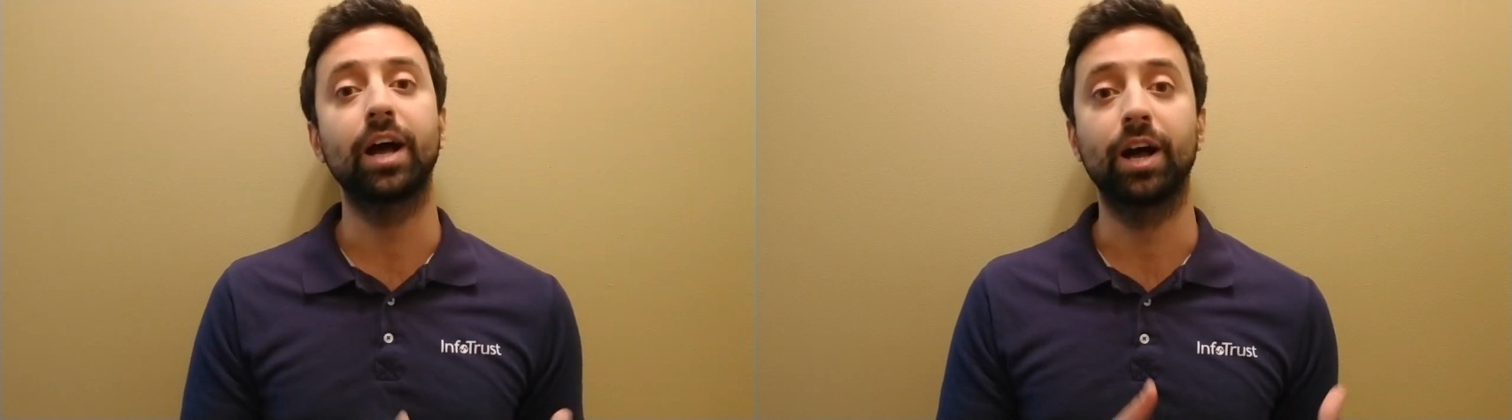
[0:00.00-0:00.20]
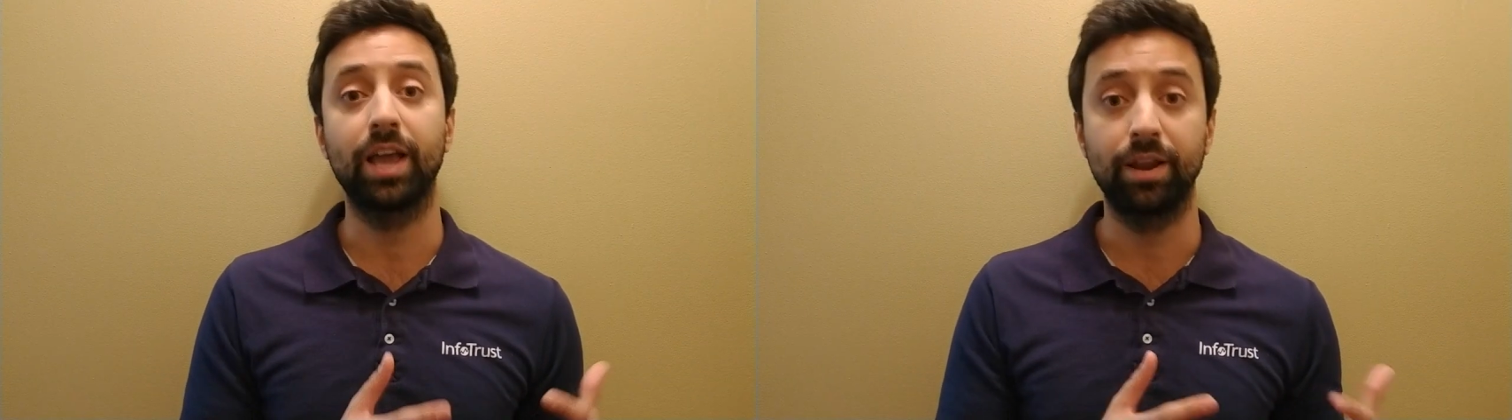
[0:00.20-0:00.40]

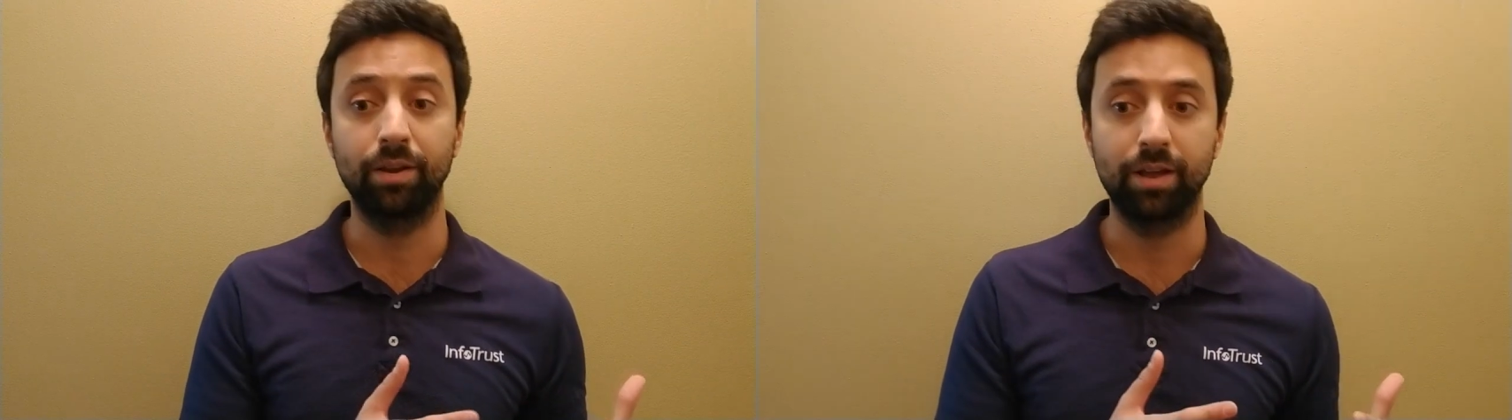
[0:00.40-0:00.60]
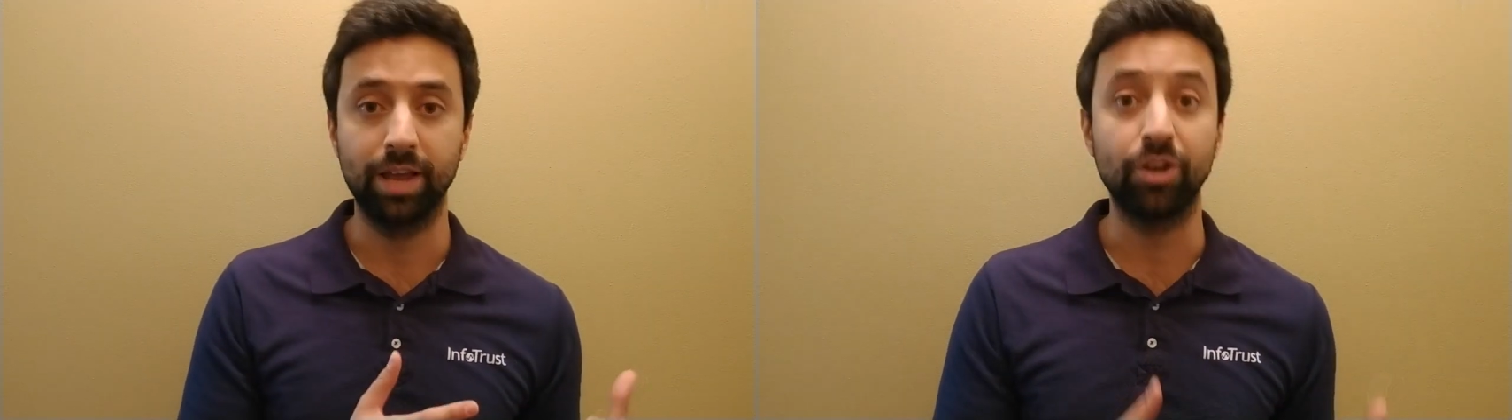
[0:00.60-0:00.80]
uh,
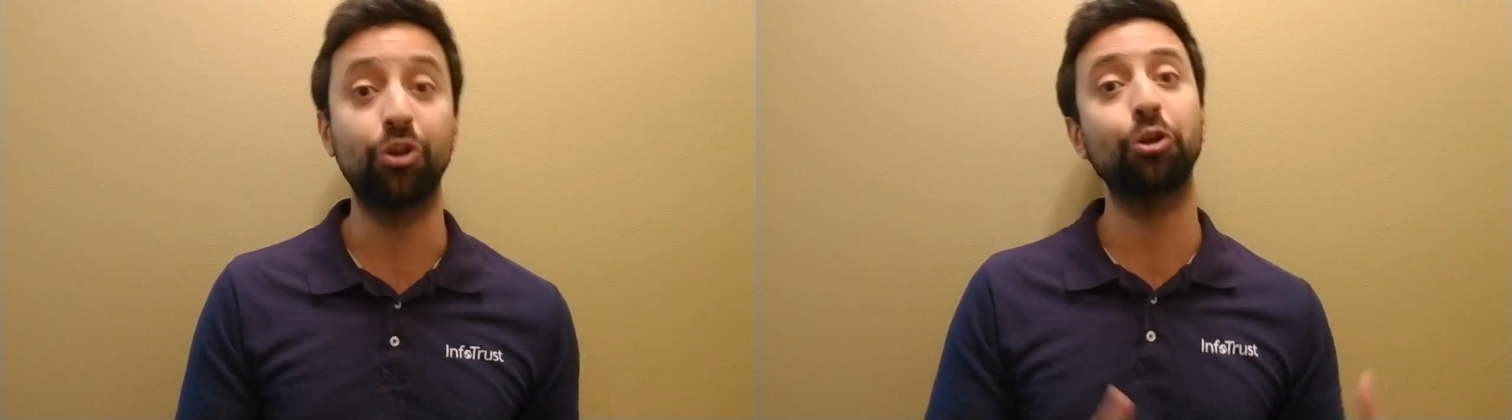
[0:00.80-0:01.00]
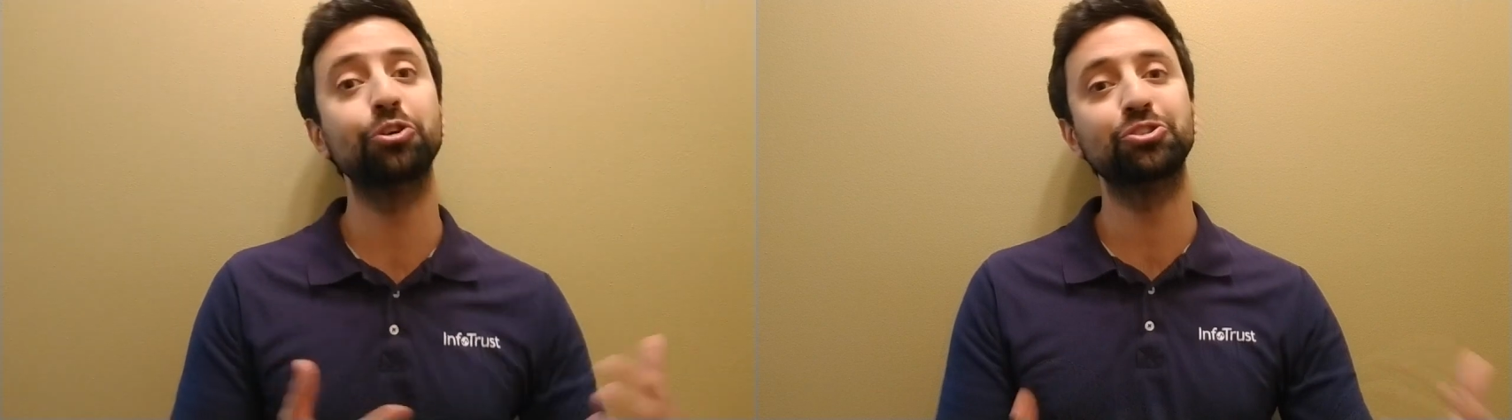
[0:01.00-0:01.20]
and
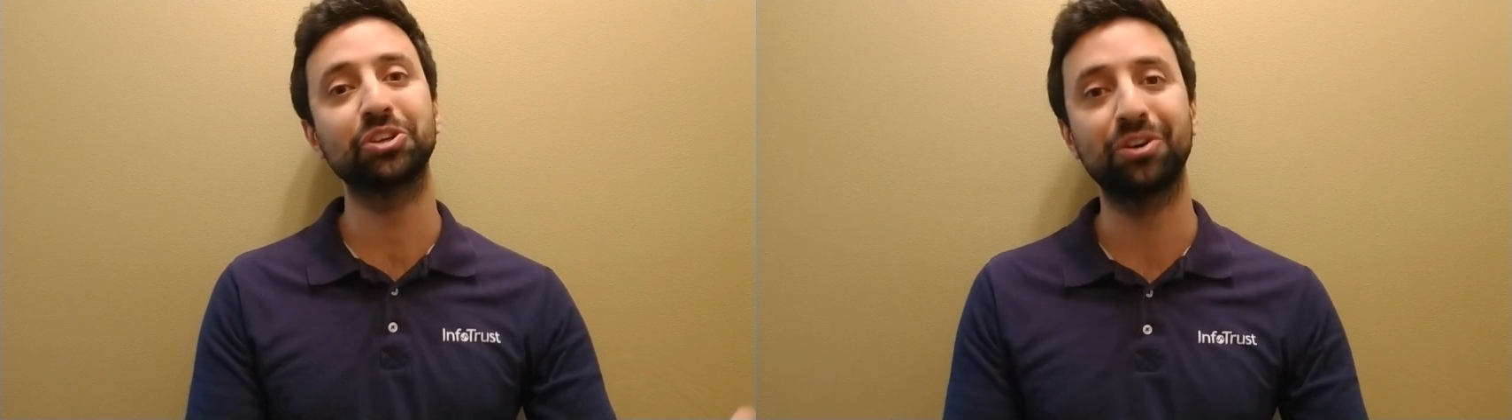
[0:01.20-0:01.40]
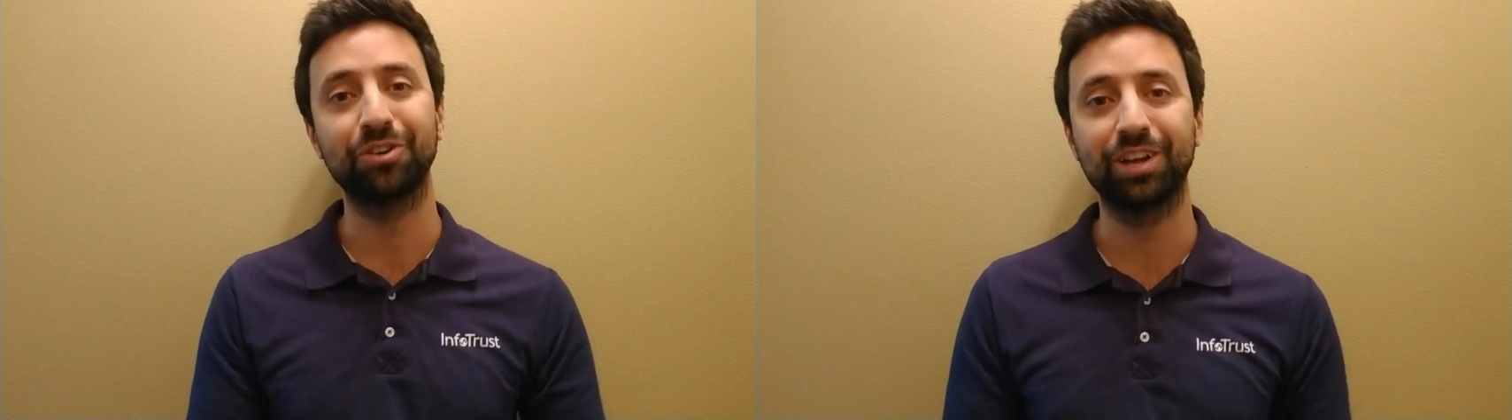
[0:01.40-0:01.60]

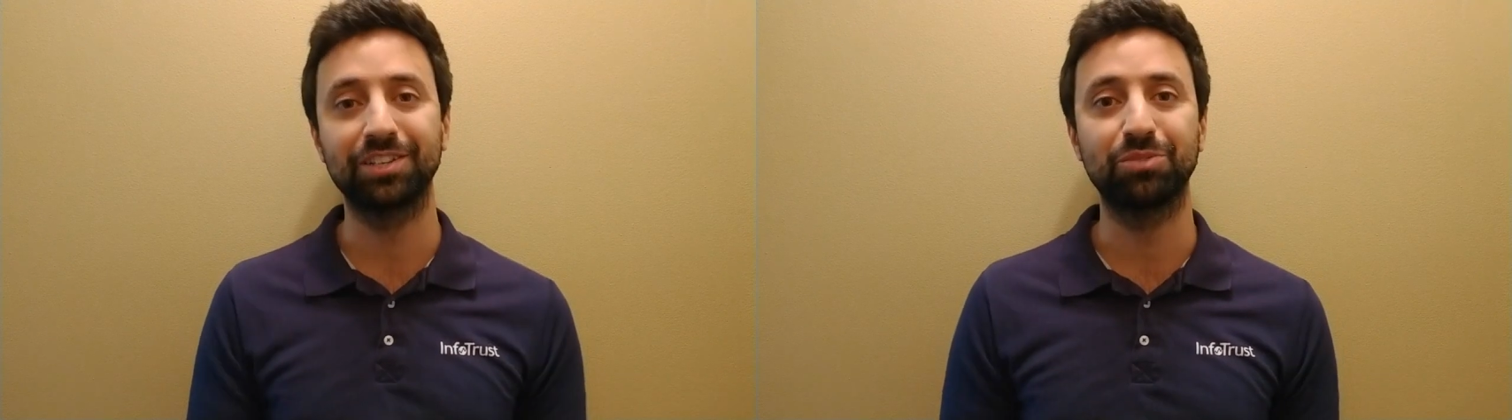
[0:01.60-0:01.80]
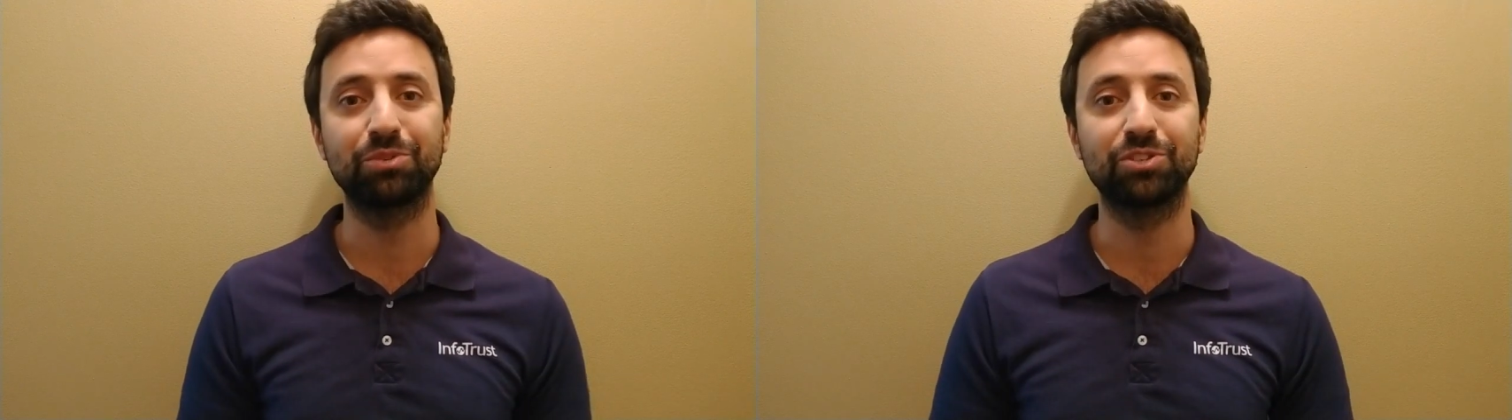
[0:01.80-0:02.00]
encouraging all
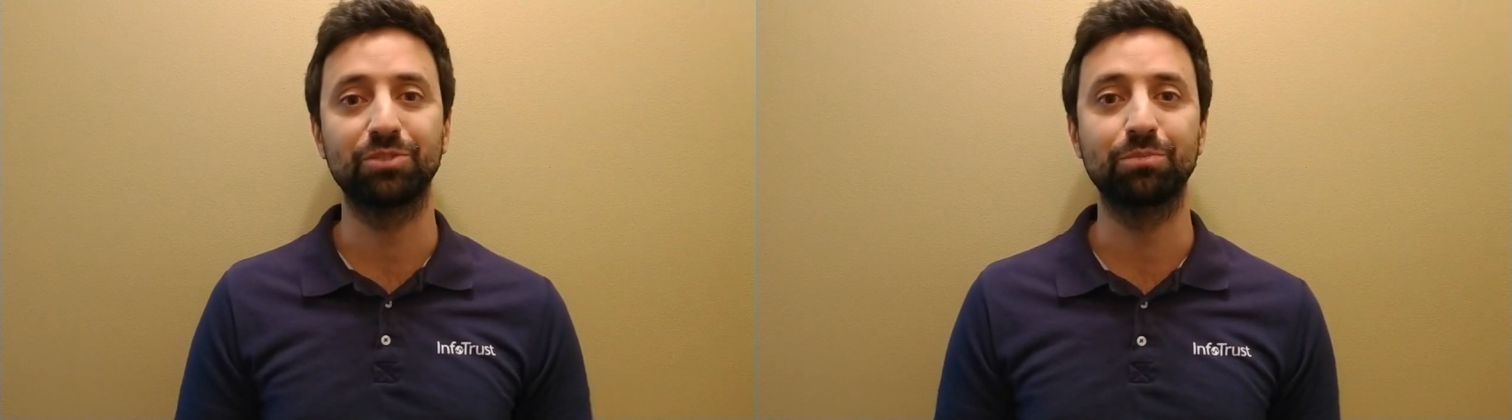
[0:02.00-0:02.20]
customers